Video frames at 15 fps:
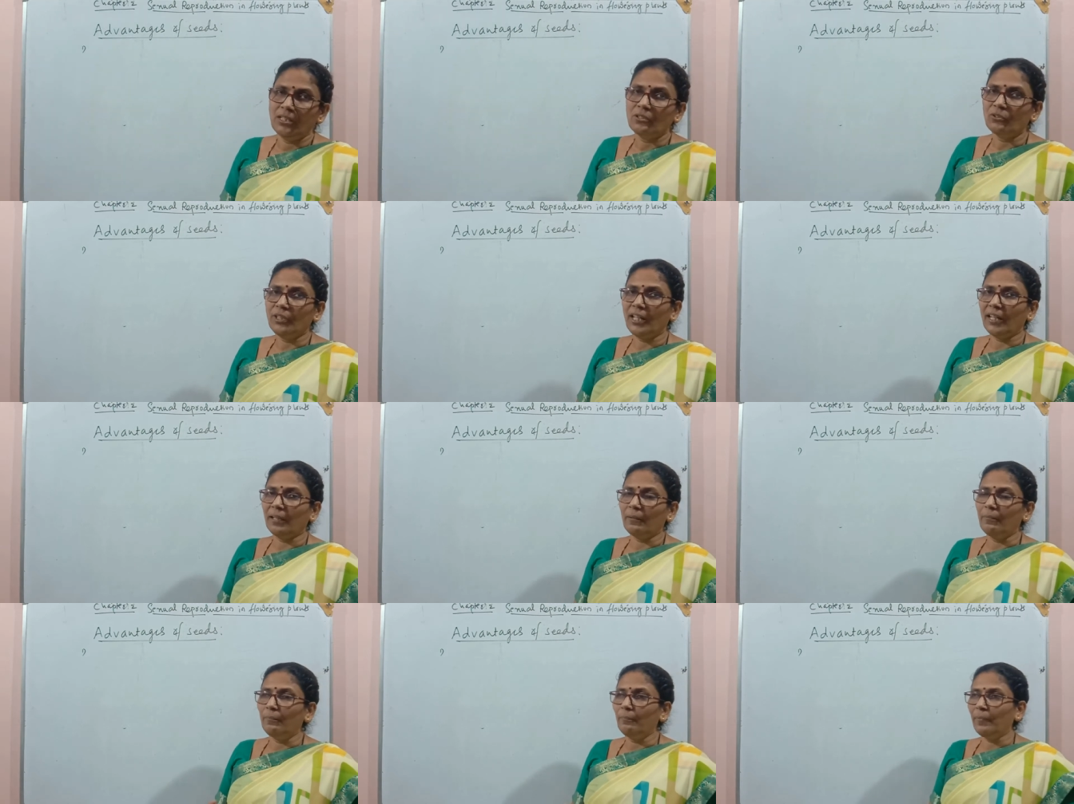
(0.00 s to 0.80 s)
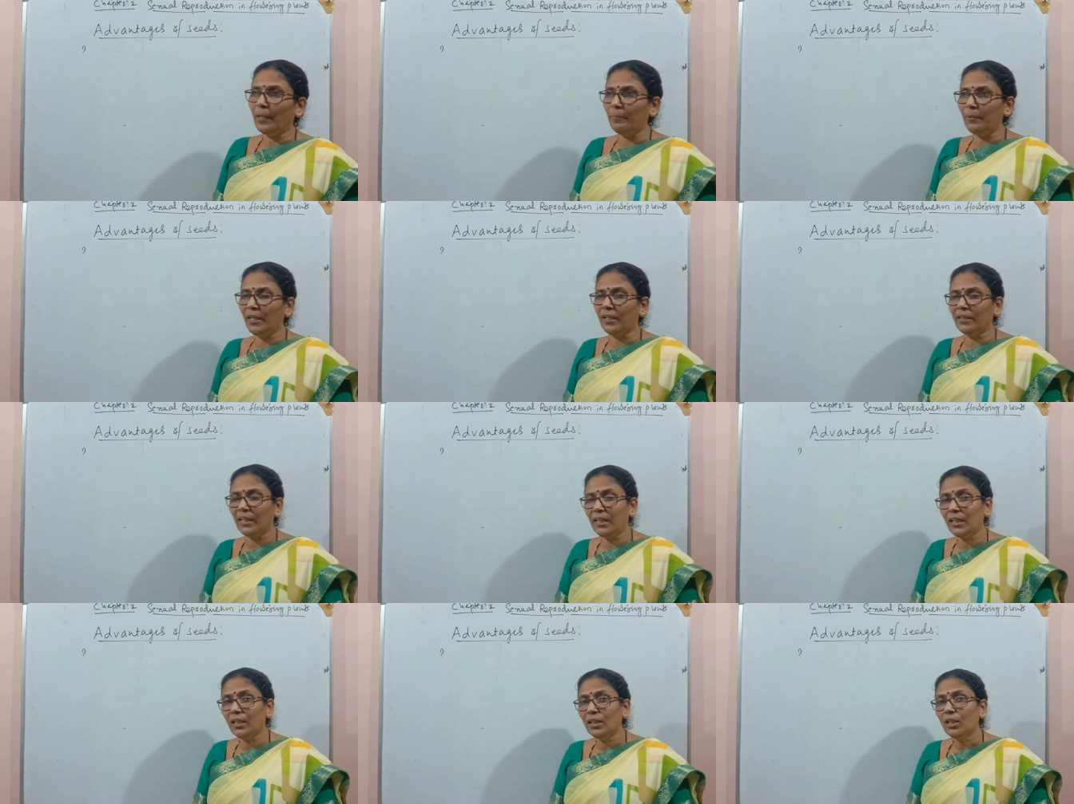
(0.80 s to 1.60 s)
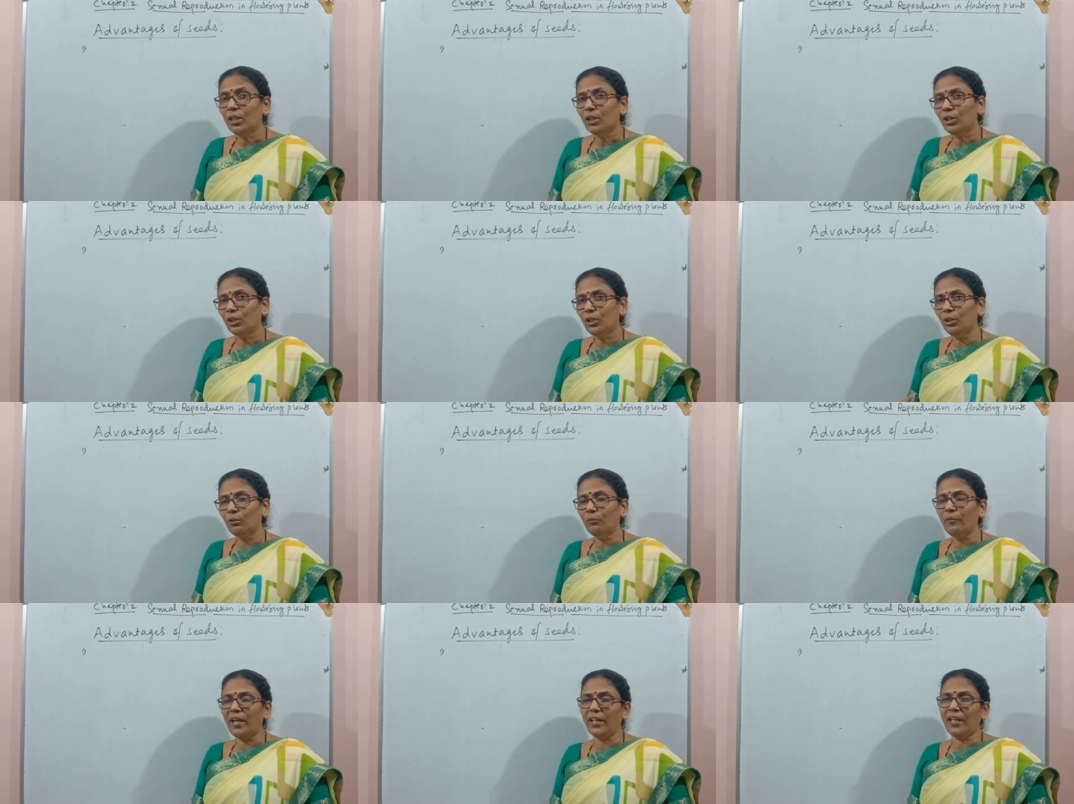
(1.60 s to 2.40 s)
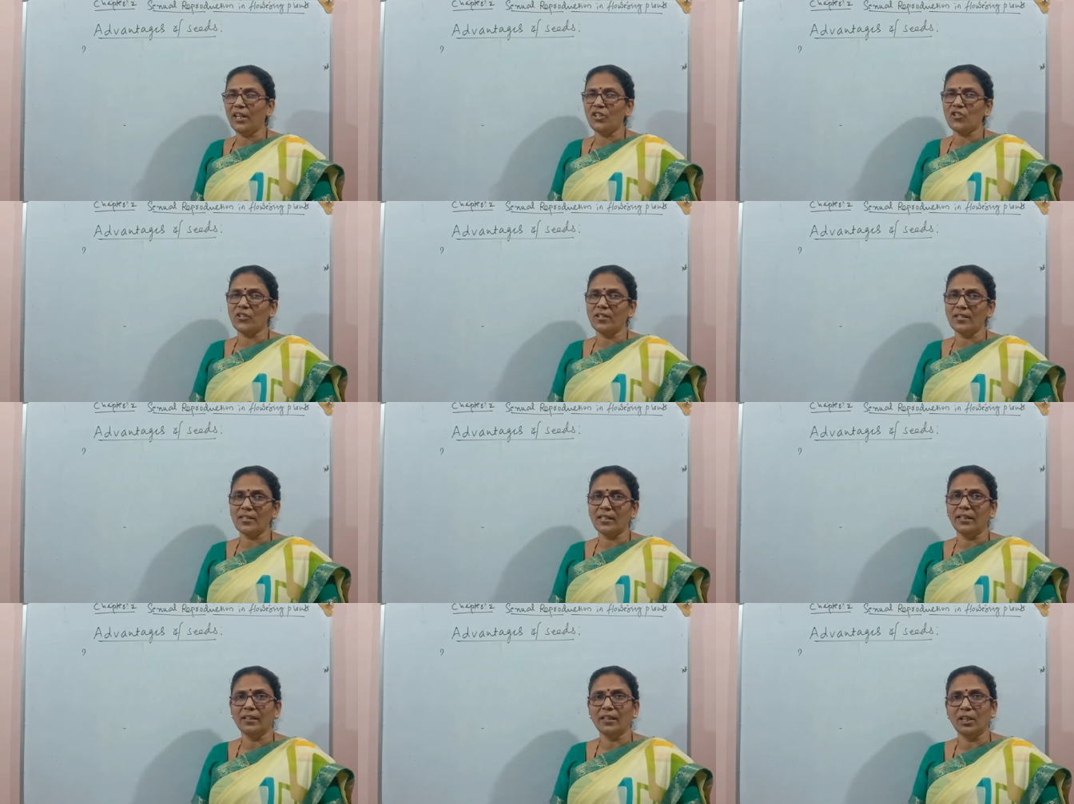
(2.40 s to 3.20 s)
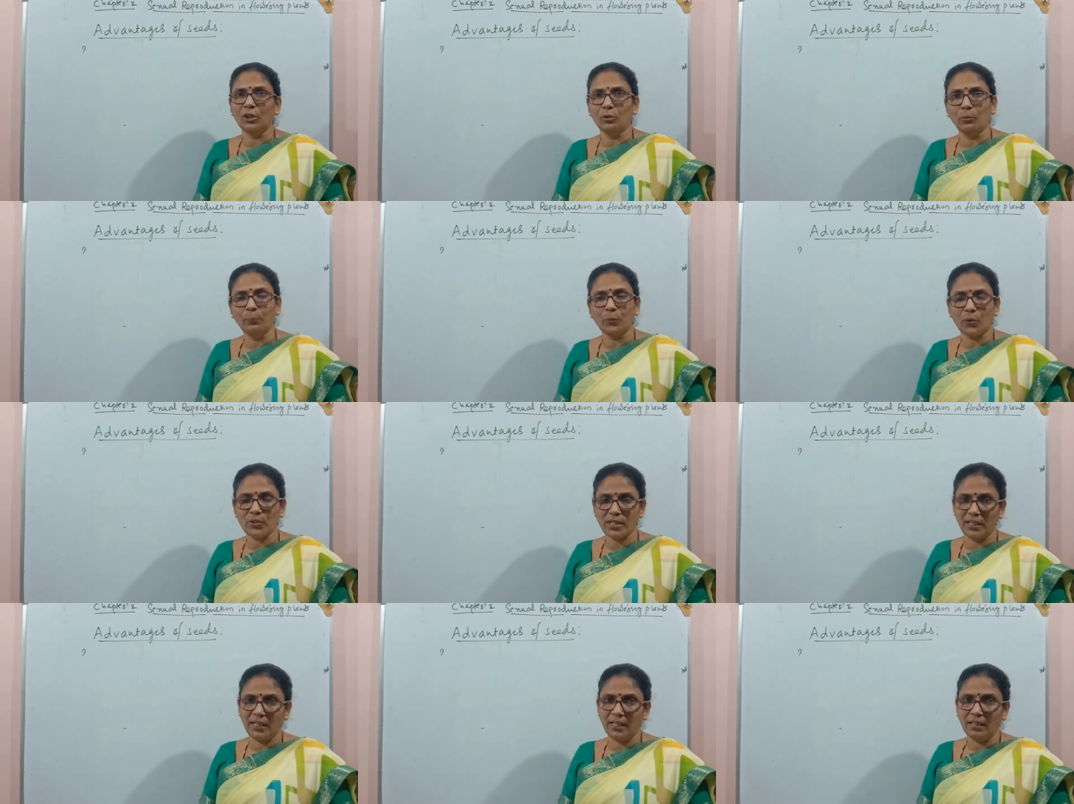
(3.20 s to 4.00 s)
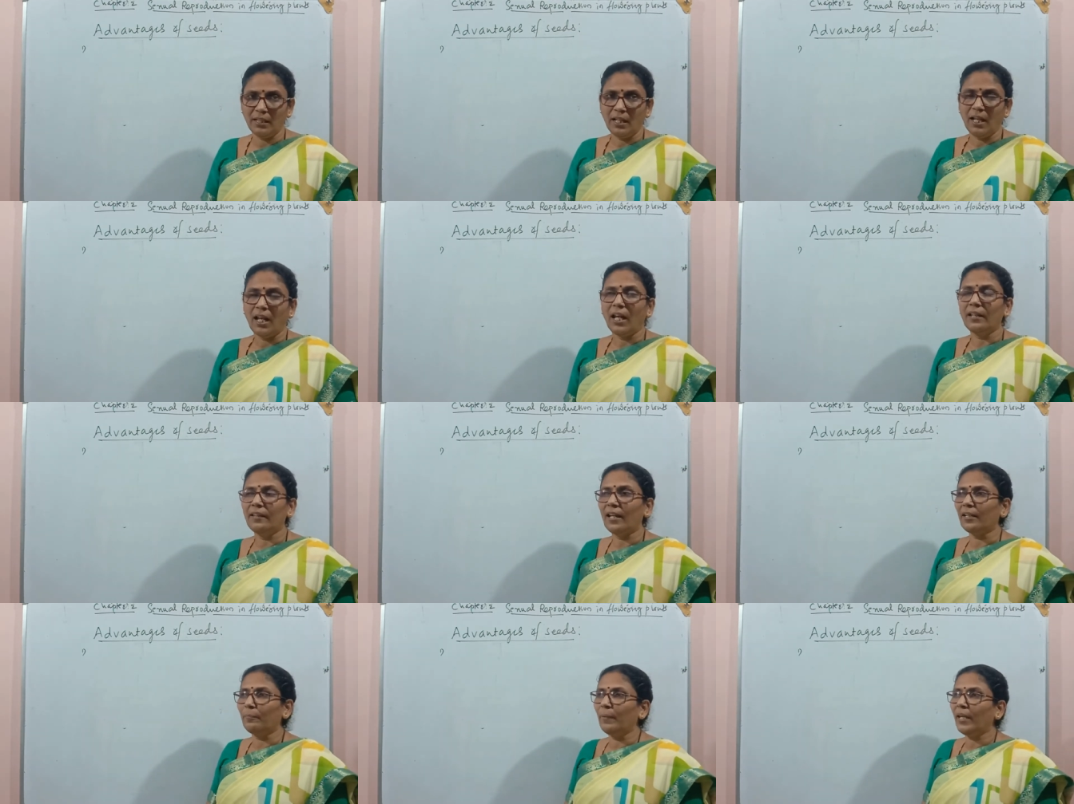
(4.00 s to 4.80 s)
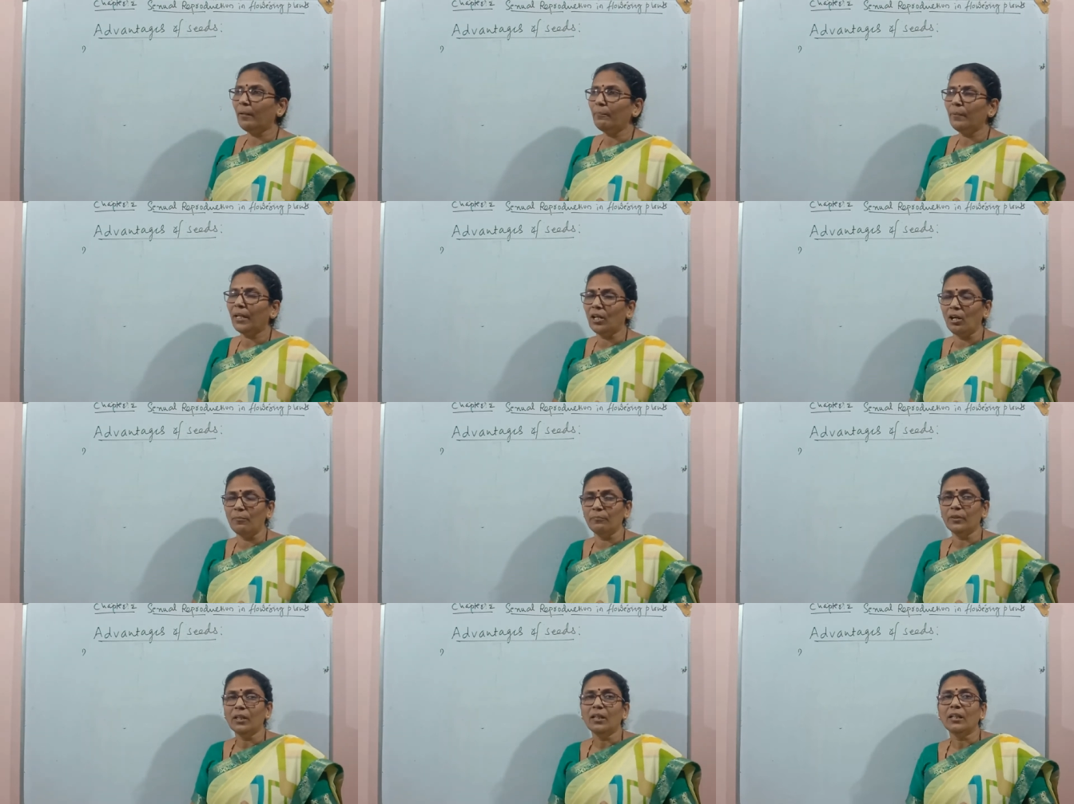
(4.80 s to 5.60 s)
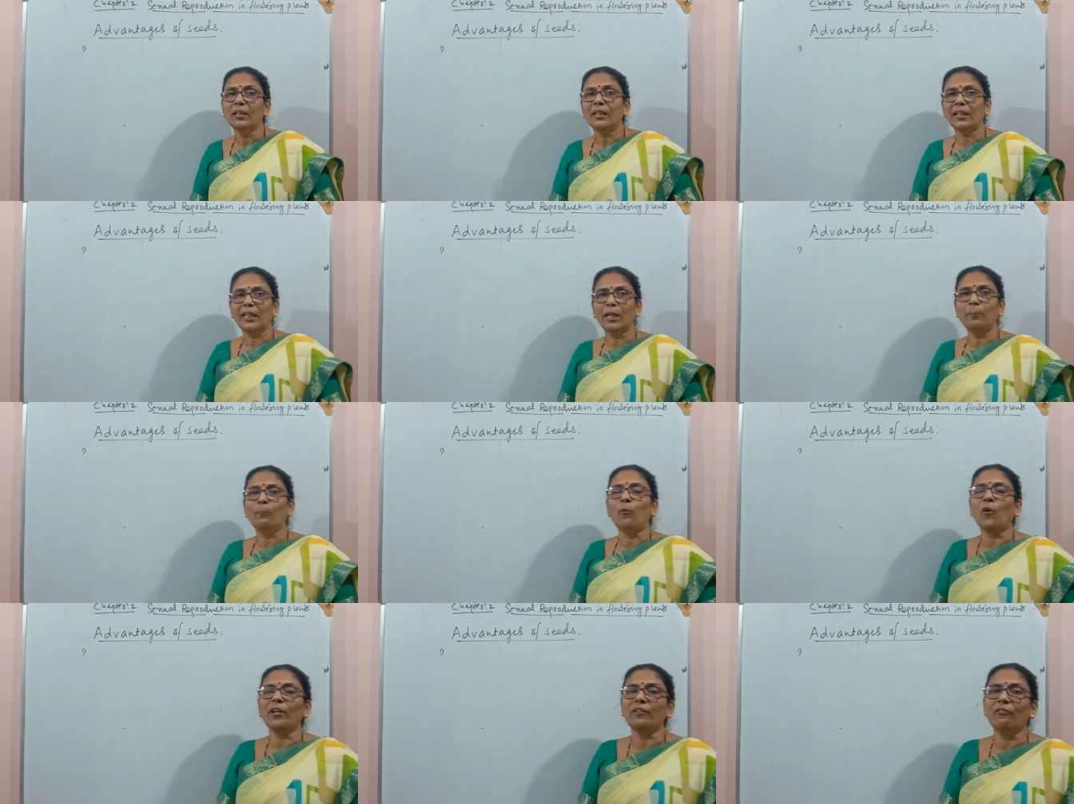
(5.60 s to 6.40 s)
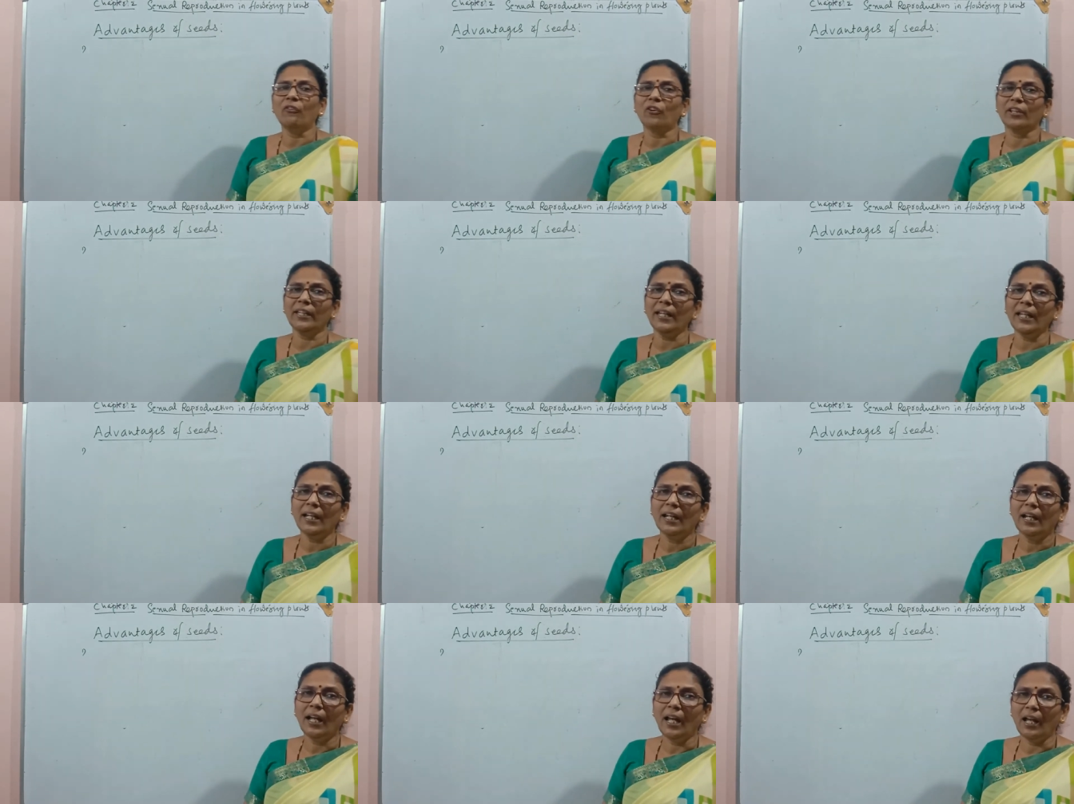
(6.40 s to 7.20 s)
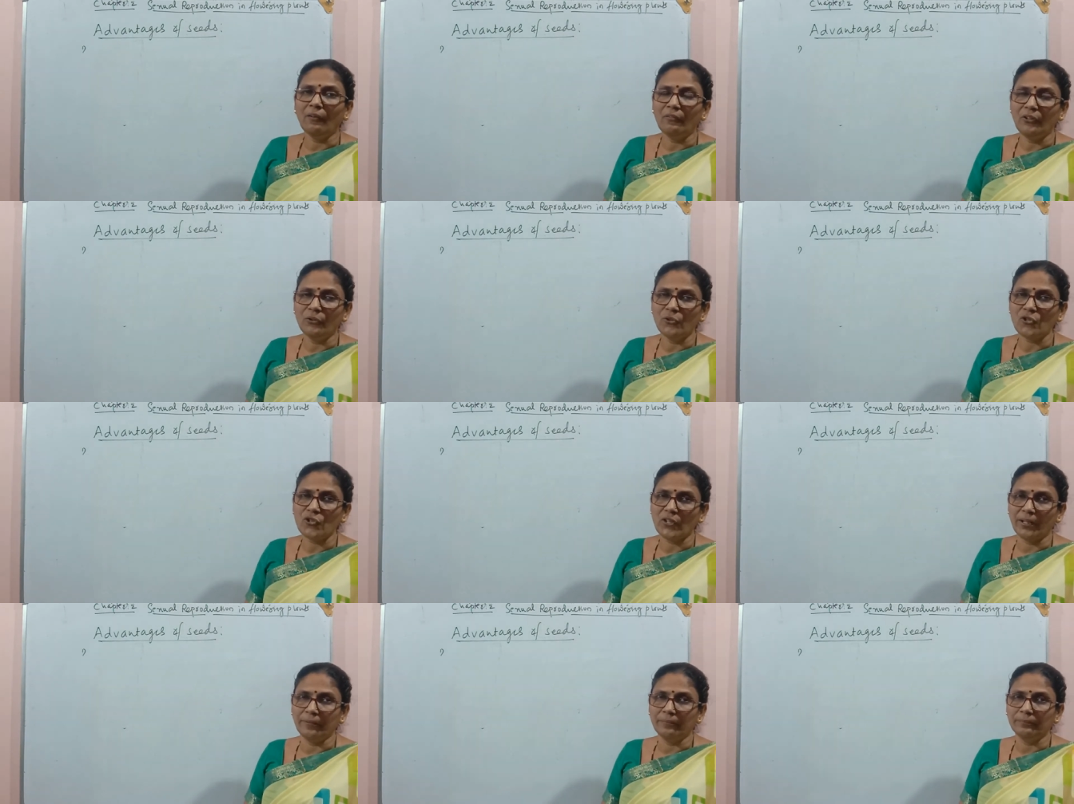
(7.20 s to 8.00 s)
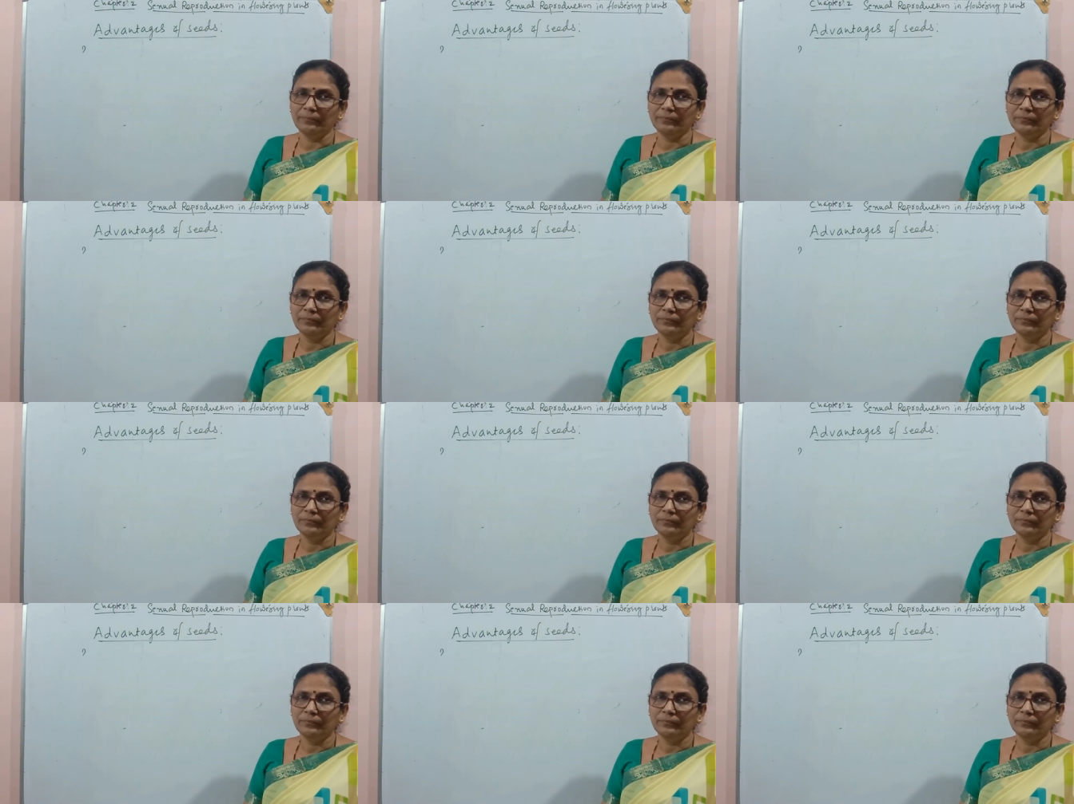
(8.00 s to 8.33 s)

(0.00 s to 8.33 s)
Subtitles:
So they may bring the new variations in the new progeny and that may become the key point for the evolution.